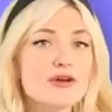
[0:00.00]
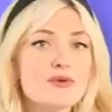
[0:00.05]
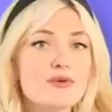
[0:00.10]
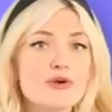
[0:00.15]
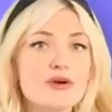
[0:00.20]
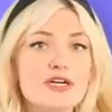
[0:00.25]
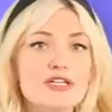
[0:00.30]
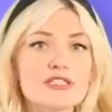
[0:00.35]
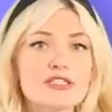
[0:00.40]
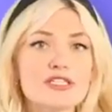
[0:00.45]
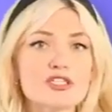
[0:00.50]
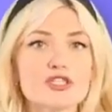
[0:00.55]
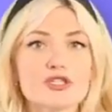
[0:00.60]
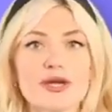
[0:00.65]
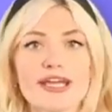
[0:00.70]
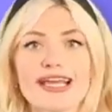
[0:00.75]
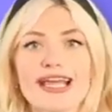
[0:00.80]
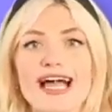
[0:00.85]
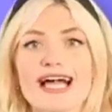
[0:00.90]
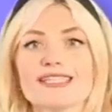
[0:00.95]
awards,
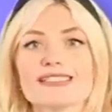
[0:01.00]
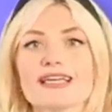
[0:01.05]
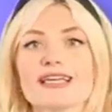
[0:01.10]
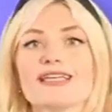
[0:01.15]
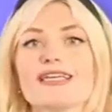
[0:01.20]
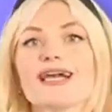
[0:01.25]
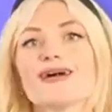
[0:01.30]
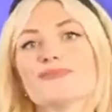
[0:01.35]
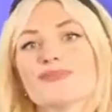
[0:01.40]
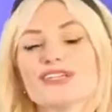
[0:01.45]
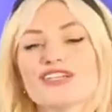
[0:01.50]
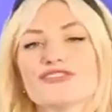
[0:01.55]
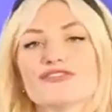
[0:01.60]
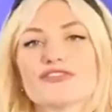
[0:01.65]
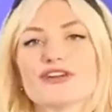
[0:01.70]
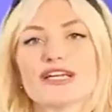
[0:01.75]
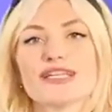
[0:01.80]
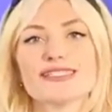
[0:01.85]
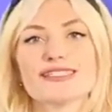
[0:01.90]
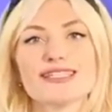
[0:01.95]
Drake has a number of
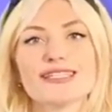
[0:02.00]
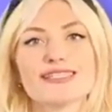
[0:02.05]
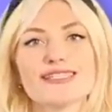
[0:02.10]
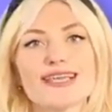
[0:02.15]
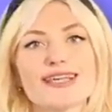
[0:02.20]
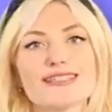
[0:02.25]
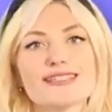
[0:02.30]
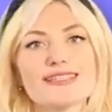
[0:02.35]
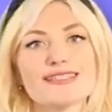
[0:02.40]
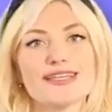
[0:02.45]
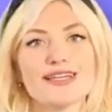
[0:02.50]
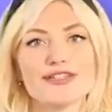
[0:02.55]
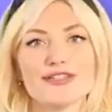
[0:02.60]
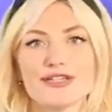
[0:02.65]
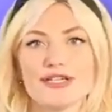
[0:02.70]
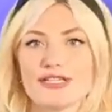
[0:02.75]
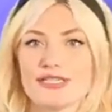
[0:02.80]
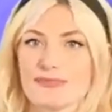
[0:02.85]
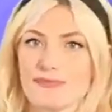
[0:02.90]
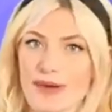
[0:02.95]
great successes
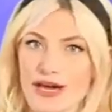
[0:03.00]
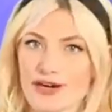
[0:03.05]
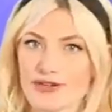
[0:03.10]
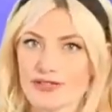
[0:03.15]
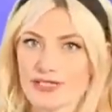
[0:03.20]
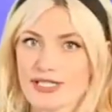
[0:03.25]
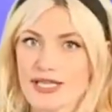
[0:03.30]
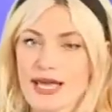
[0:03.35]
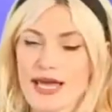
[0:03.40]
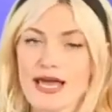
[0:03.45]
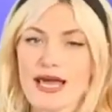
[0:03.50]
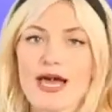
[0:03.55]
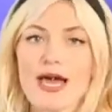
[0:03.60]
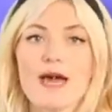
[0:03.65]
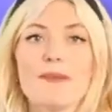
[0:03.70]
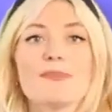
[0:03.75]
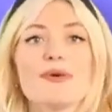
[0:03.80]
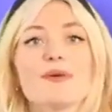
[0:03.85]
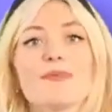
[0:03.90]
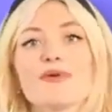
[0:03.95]
under his belt.
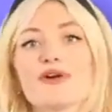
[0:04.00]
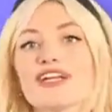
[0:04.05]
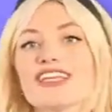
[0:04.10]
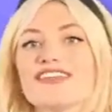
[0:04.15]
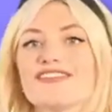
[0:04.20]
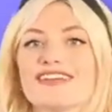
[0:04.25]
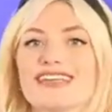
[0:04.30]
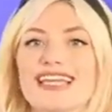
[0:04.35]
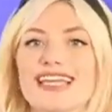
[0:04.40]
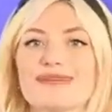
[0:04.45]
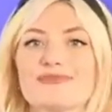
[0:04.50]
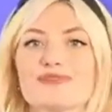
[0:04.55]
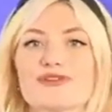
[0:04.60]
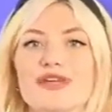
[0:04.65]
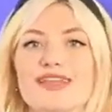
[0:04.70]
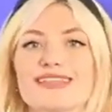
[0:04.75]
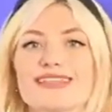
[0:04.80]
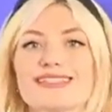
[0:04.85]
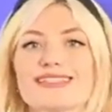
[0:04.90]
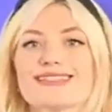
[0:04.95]
Billboard even named
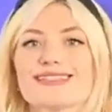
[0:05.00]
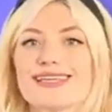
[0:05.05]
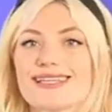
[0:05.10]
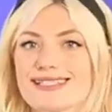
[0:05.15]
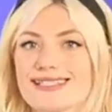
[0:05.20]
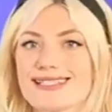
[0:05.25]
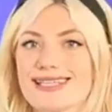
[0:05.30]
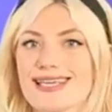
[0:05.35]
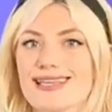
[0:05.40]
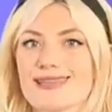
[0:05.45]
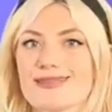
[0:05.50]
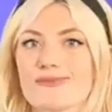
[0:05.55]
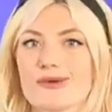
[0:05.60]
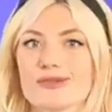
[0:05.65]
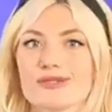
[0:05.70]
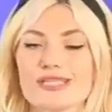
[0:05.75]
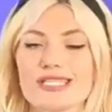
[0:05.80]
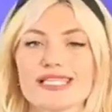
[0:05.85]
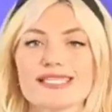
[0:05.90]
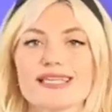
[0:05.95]
Drake the 16th
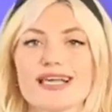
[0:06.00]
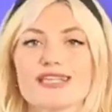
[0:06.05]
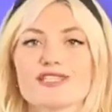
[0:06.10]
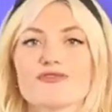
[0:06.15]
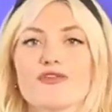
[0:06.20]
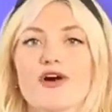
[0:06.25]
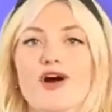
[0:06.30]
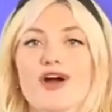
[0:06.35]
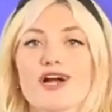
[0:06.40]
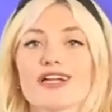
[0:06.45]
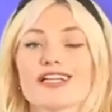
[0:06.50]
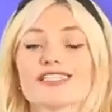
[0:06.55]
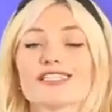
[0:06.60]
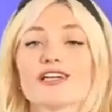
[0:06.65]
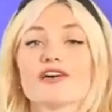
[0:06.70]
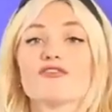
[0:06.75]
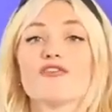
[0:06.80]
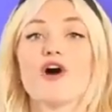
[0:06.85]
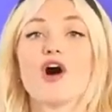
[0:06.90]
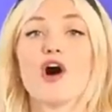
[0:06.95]
most successful artist
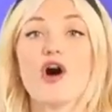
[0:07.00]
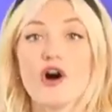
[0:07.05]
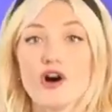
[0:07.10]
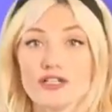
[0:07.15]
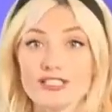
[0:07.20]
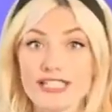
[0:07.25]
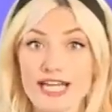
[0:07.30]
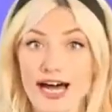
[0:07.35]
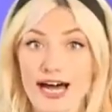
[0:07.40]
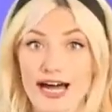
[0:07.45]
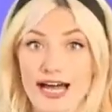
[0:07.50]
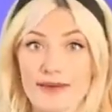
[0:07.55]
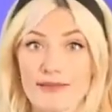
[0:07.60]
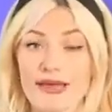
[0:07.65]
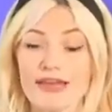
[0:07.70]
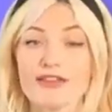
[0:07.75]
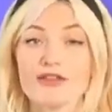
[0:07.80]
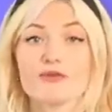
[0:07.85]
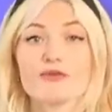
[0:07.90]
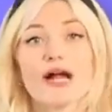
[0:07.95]
of all time,
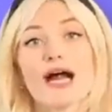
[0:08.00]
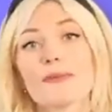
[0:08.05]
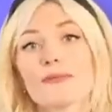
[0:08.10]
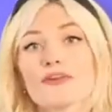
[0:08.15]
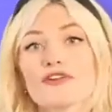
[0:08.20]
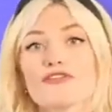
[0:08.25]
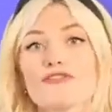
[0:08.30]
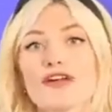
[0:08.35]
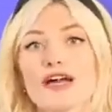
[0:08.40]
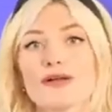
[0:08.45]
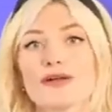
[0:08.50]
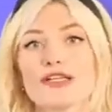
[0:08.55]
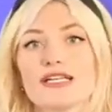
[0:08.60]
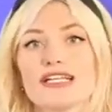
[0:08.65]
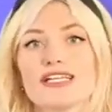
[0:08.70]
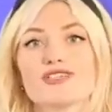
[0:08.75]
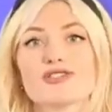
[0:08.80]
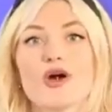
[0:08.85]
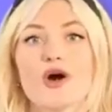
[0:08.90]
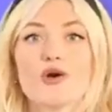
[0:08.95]
and the rapper founded
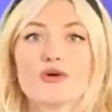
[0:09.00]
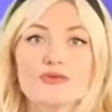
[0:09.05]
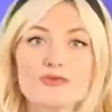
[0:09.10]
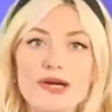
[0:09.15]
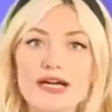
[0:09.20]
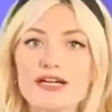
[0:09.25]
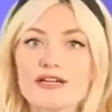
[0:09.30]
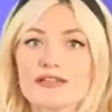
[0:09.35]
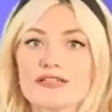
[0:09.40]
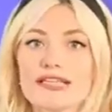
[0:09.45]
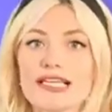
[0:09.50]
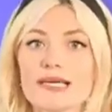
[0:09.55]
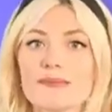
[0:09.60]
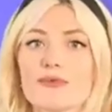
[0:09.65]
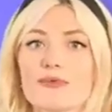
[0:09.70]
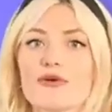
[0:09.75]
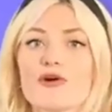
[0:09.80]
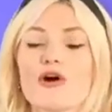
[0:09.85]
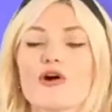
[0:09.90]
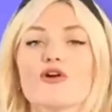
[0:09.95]
his own record
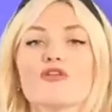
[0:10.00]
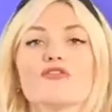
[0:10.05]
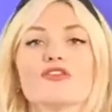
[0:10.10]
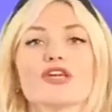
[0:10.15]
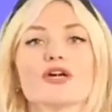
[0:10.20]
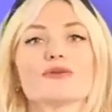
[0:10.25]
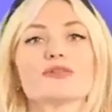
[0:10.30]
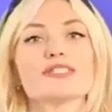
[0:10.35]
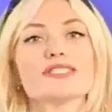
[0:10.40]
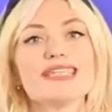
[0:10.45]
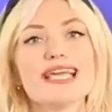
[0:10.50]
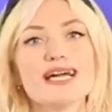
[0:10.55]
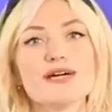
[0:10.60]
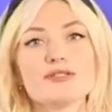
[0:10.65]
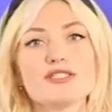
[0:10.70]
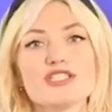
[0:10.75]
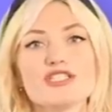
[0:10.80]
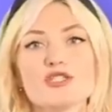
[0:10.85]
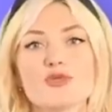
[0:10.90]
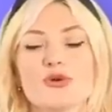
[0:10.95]
label, OVO
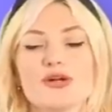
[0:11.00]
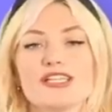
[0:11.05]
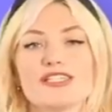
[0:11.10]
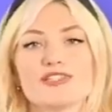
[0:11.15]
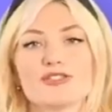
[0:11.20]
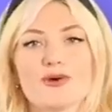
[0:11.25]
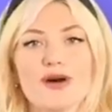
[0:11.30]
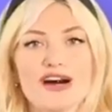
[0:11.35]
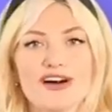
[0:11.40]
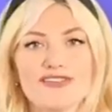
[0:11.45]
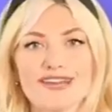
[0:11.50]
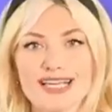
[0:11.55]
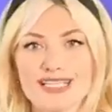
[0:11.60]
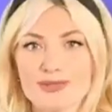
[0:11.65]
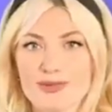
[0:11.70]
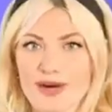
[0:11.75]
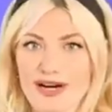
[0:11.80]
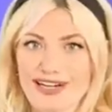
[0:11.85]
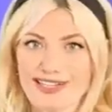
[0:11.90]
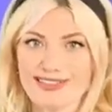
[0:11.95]
Sound, in 2012
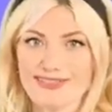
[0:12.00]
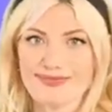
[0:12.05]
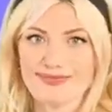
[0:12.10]
as well.